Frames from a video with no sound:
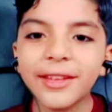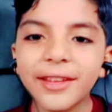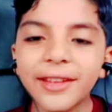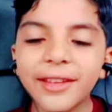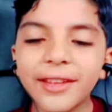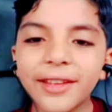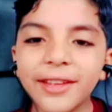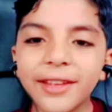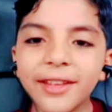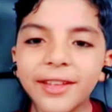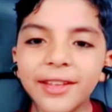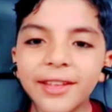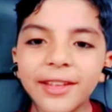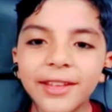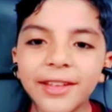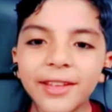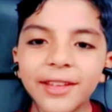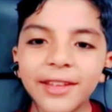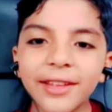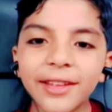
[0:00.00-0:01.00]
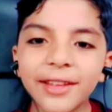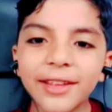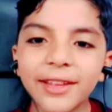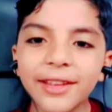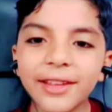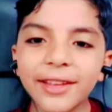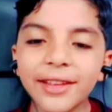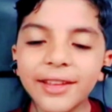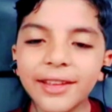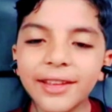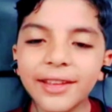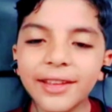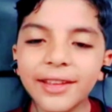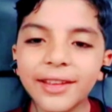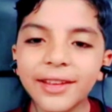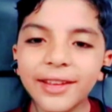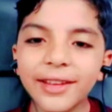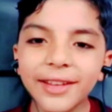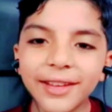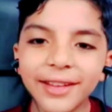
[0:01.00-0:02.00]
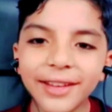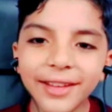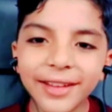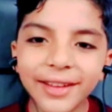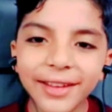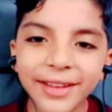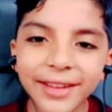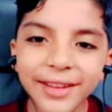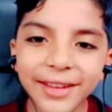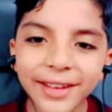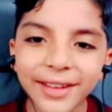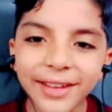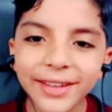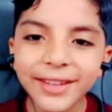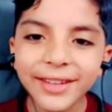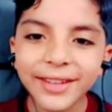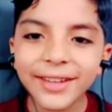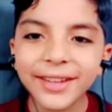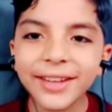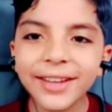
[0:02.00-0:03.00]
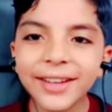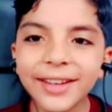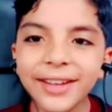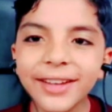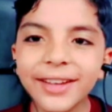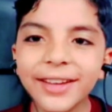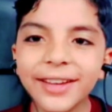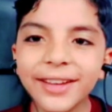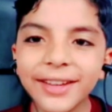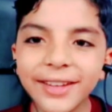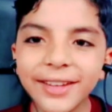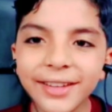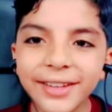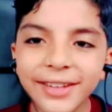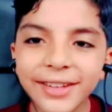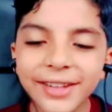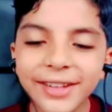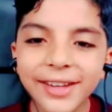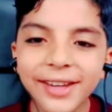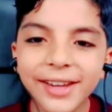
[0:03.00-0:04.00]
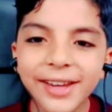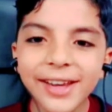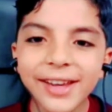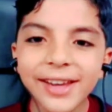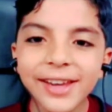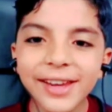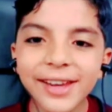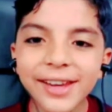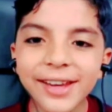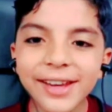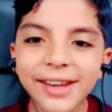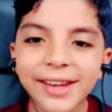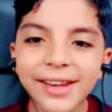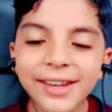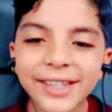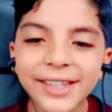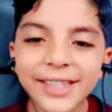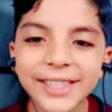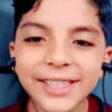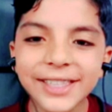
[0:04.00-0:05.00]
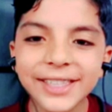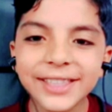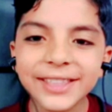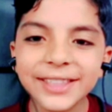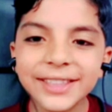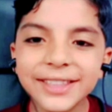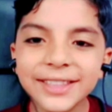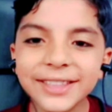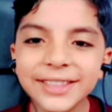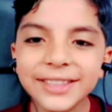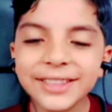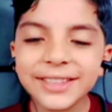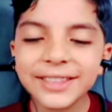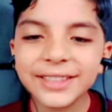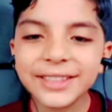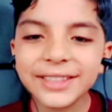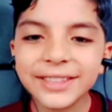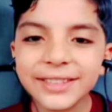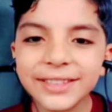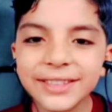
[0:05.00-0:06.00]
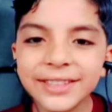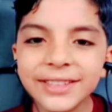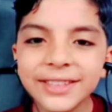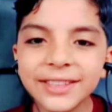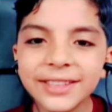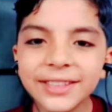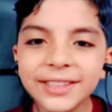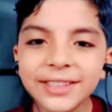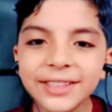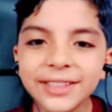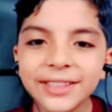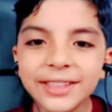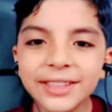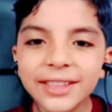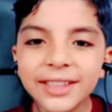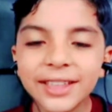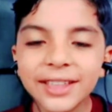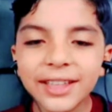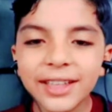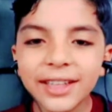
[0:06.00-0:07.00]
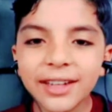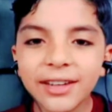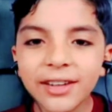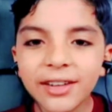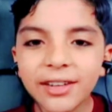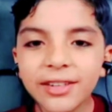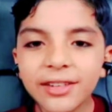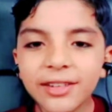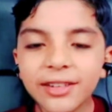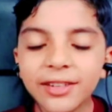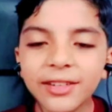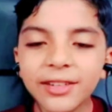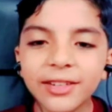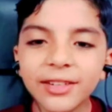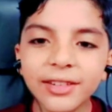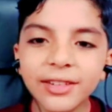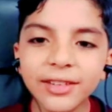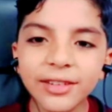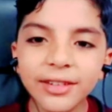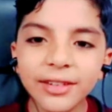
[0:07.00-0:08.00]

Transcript: (silent)